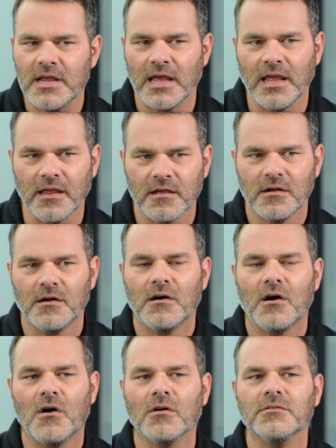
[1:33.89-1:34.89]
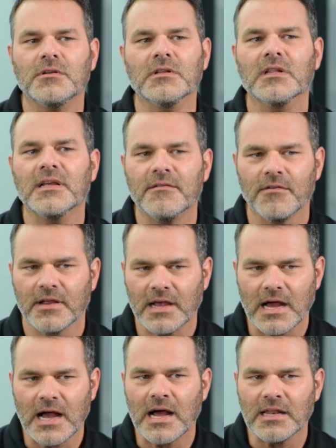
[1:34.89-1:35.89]
day on delivering a
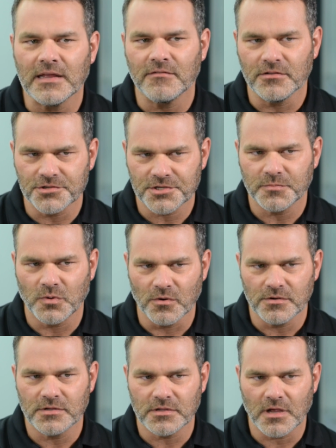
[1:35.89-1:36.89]
high level of support to